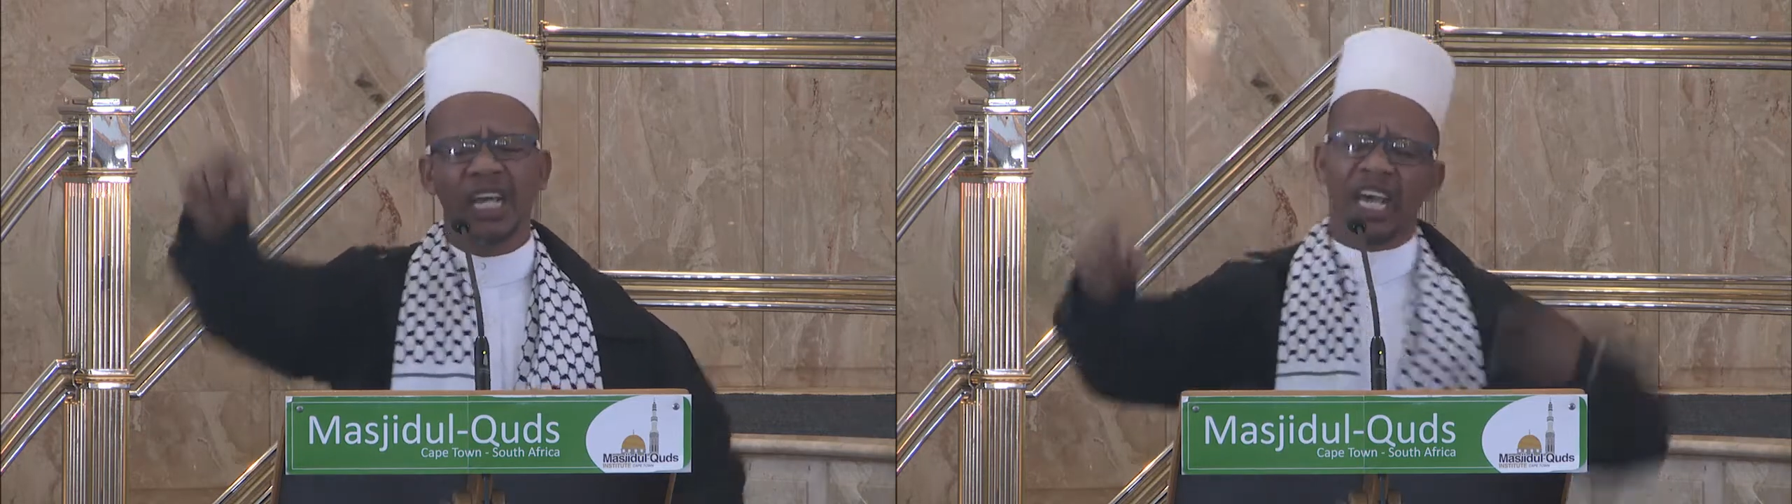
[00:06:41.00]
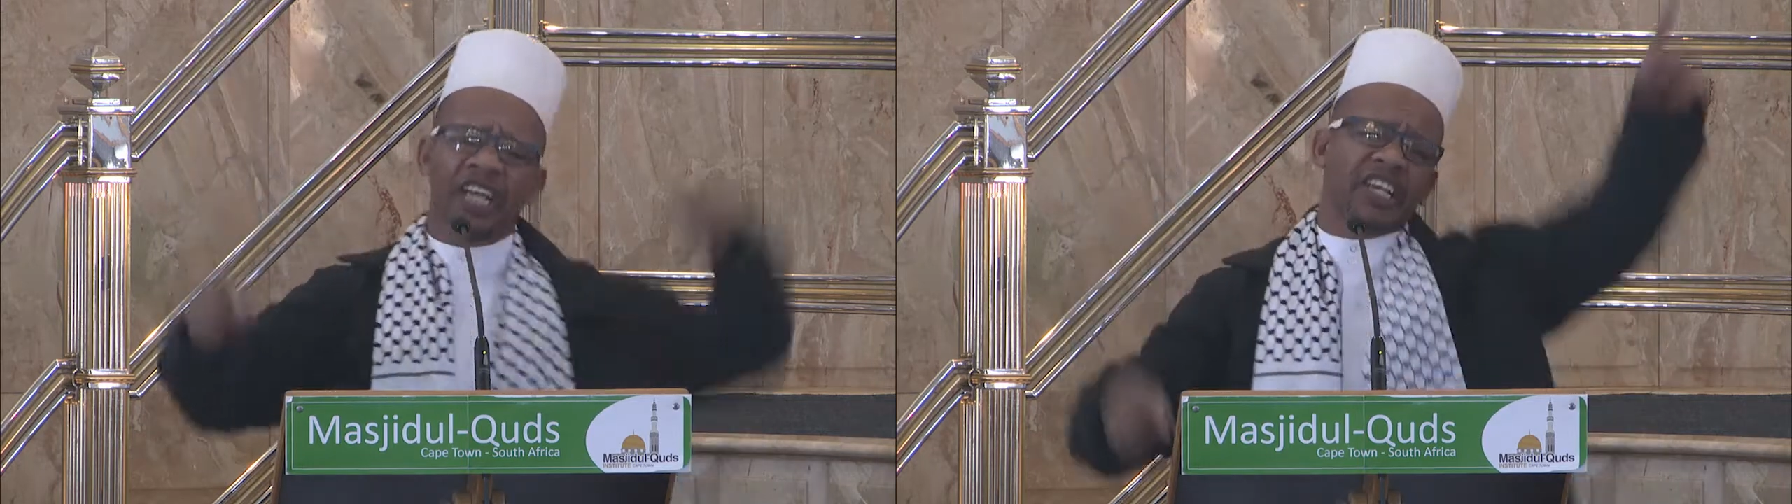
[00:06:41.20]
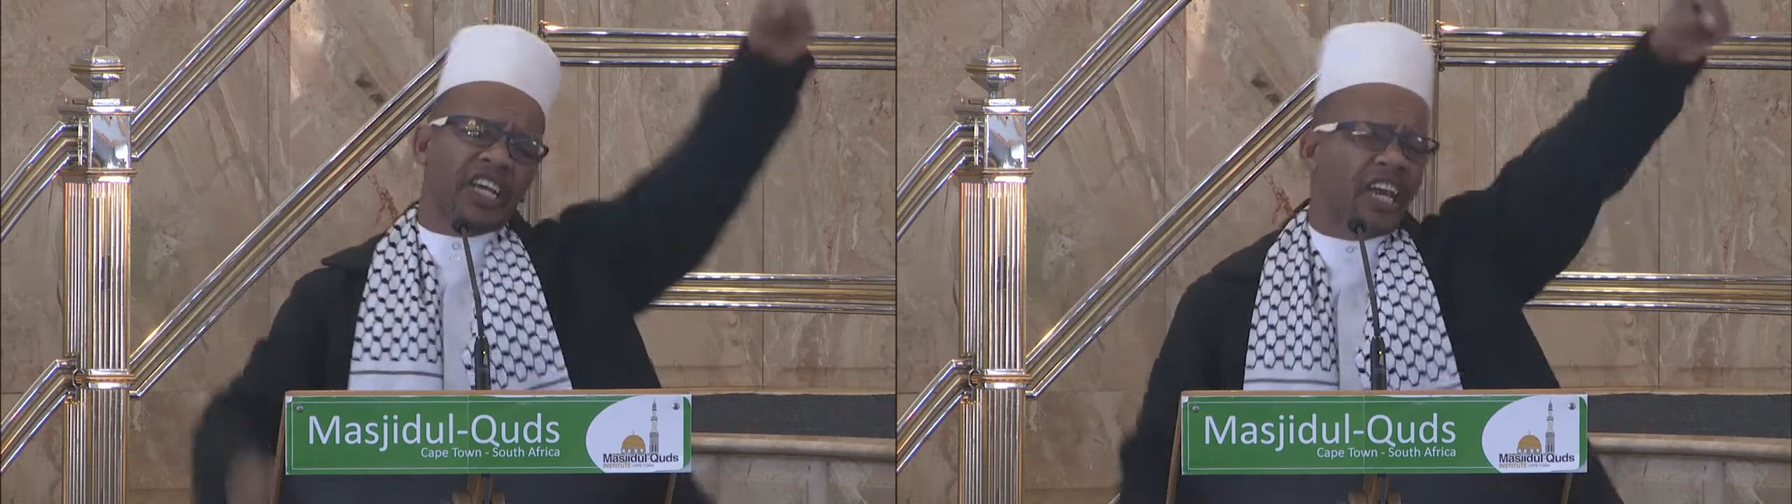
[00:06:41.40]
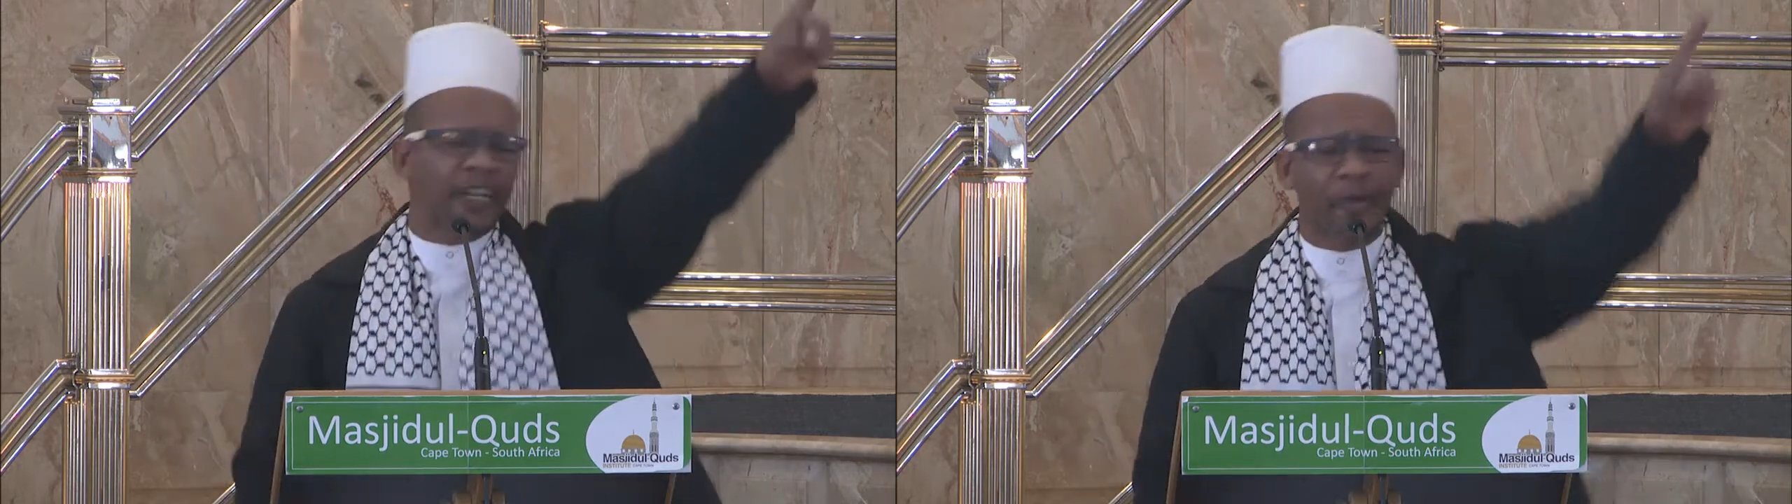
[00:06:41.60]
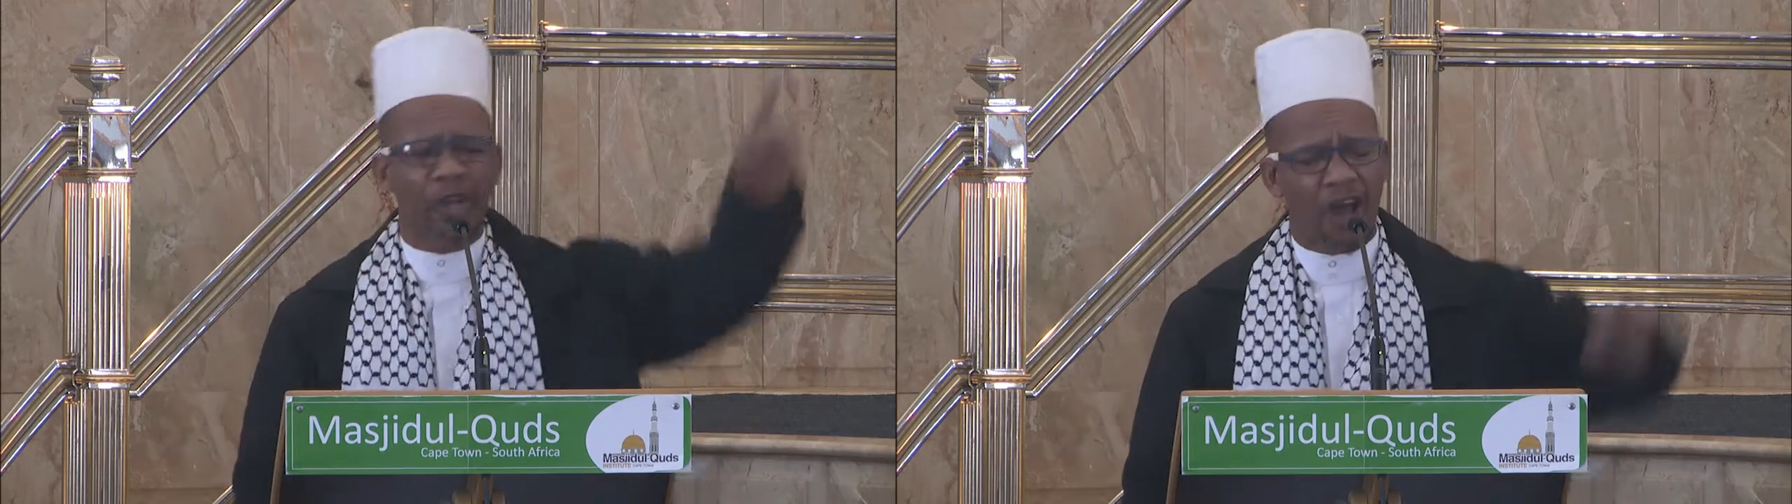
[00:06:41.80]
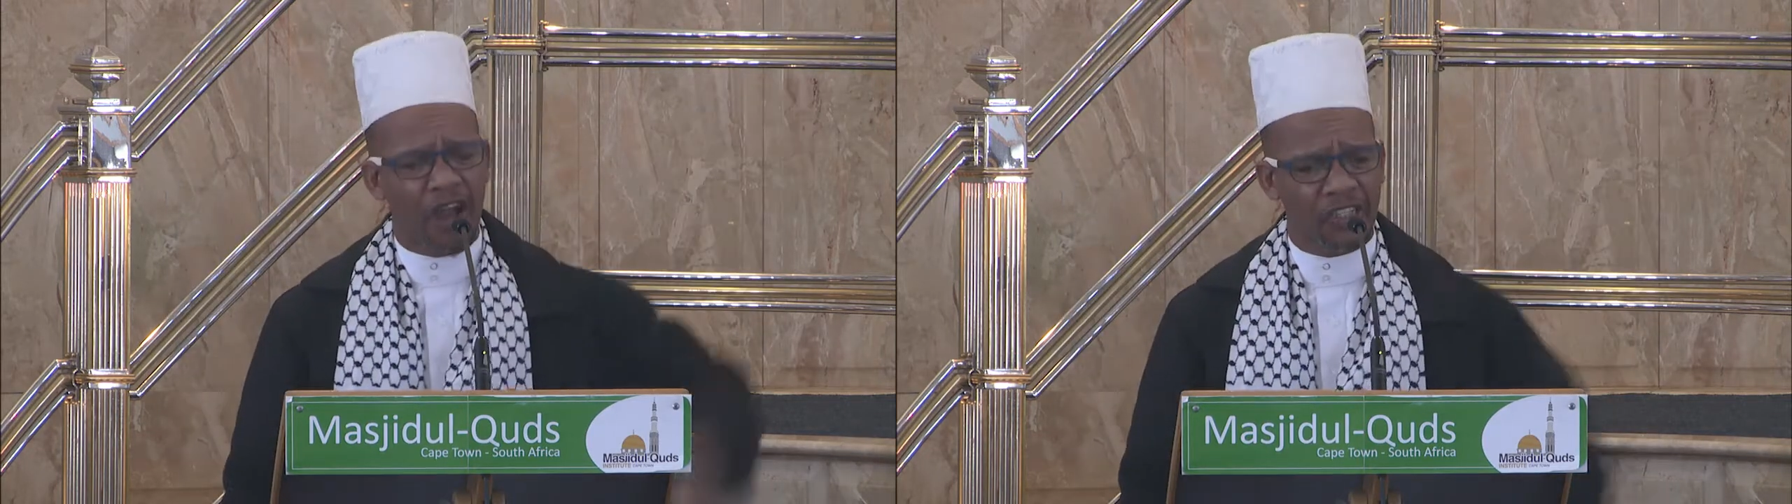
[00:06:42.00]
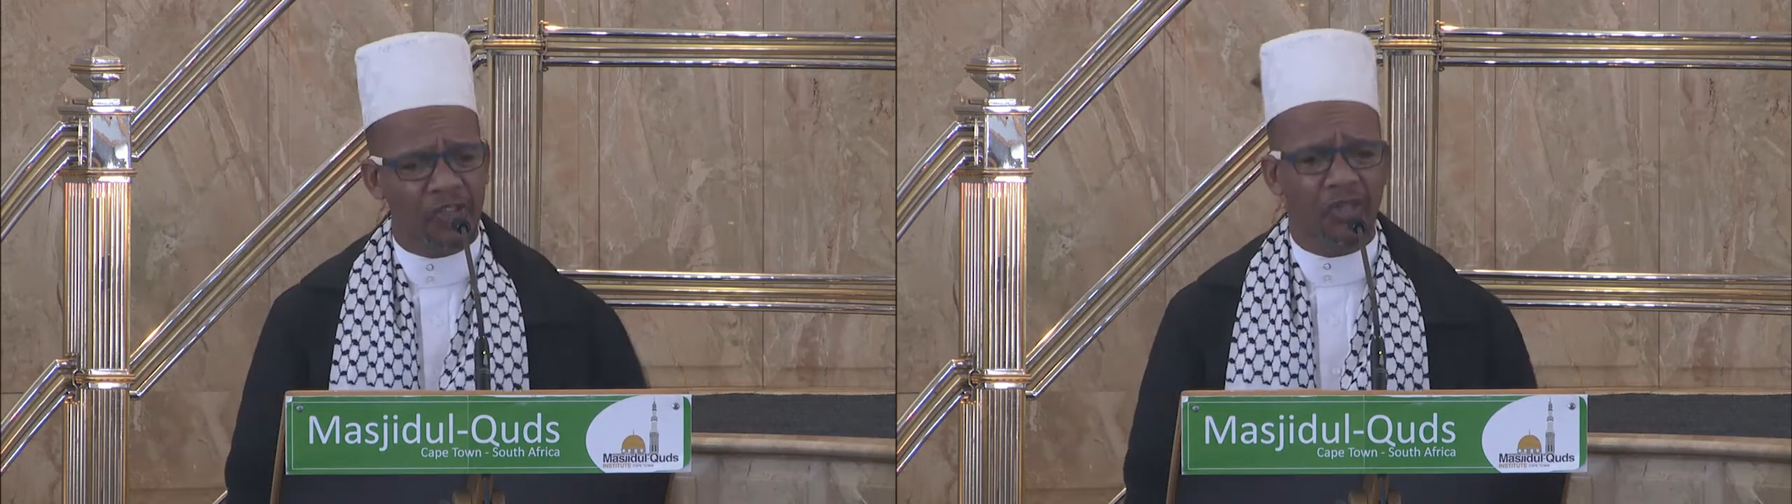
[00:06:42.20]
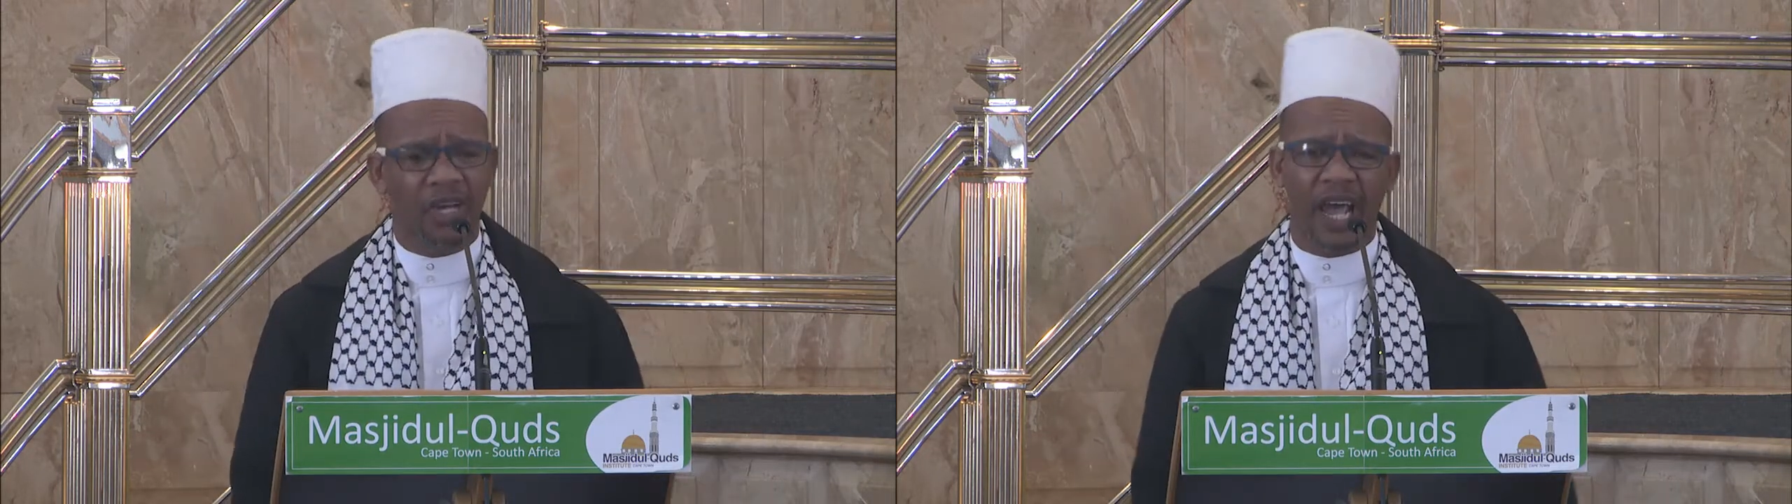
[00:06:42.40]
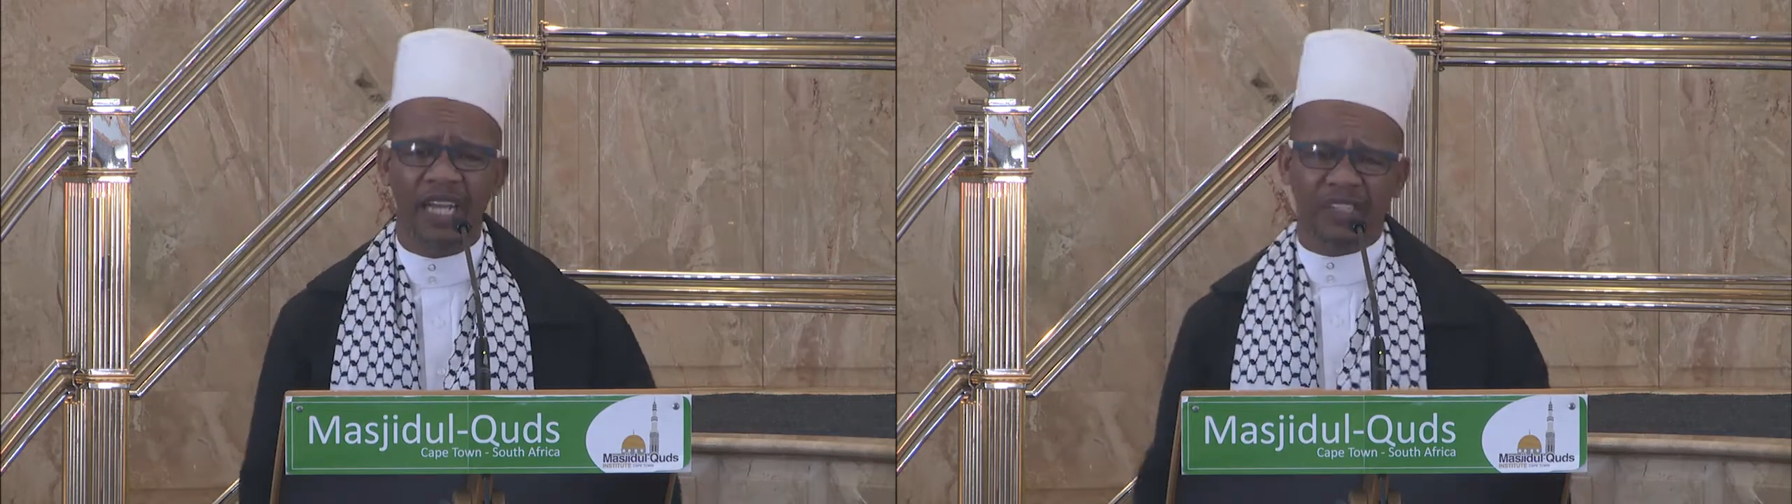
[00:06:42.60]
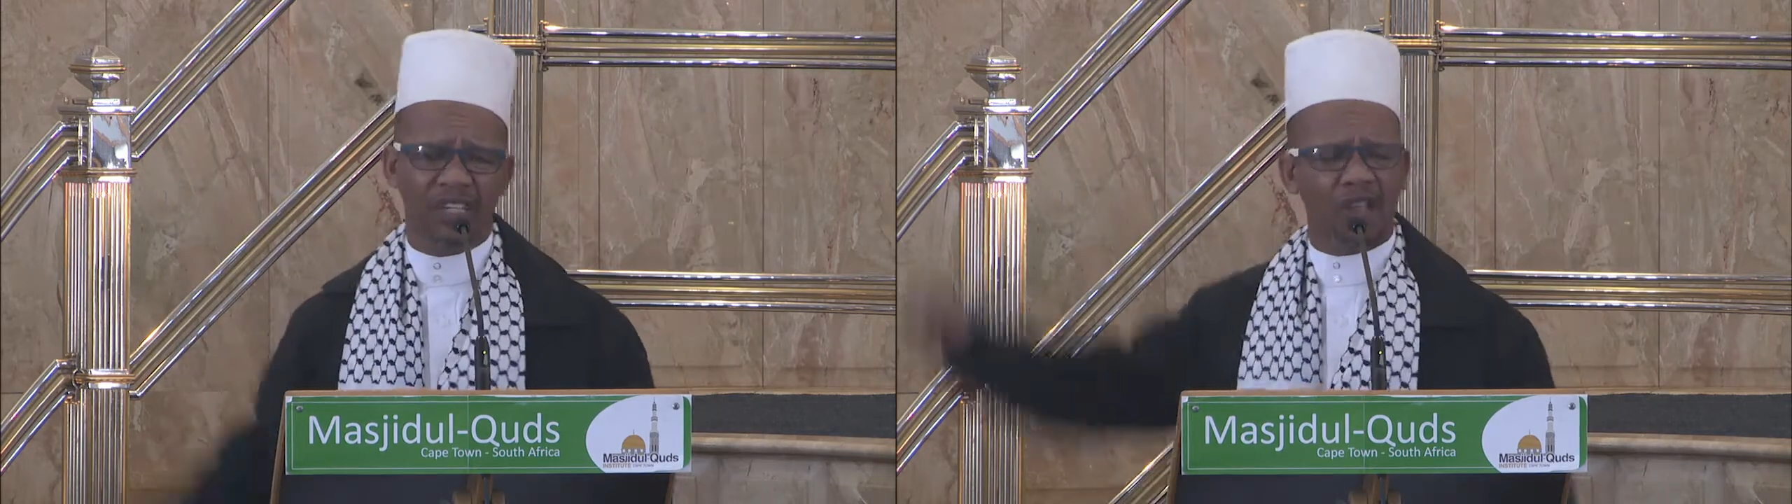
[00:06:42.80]
and the end name belongs to the
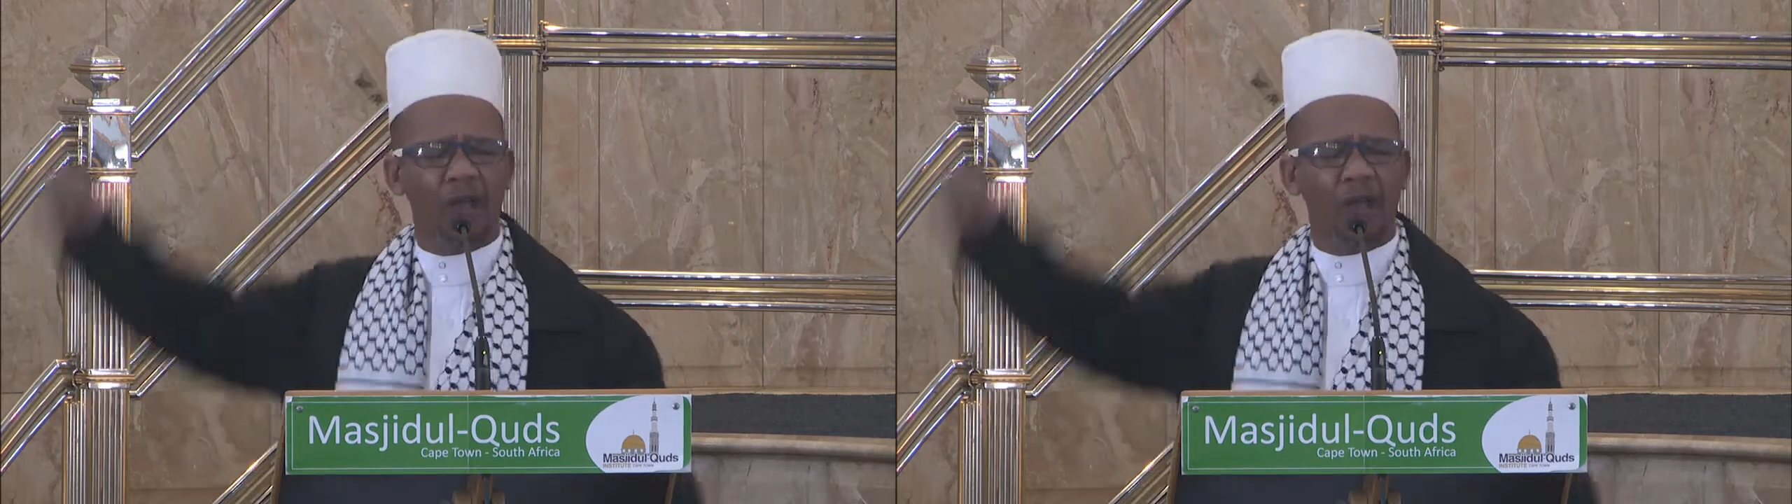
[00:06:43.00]
righteous.